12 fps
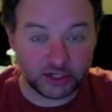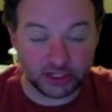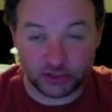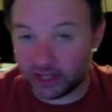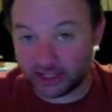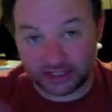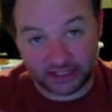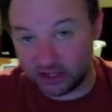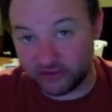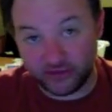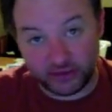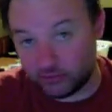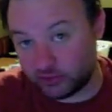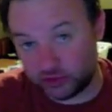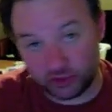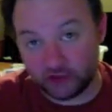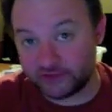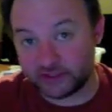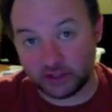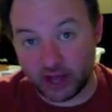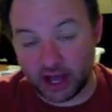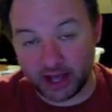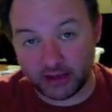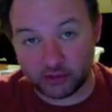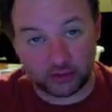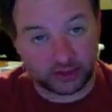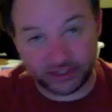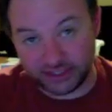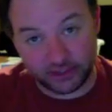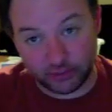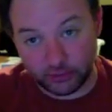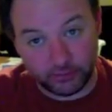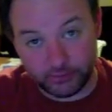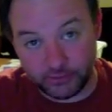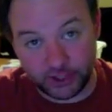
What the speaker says: and then let's see if it solves a lot, or it's still,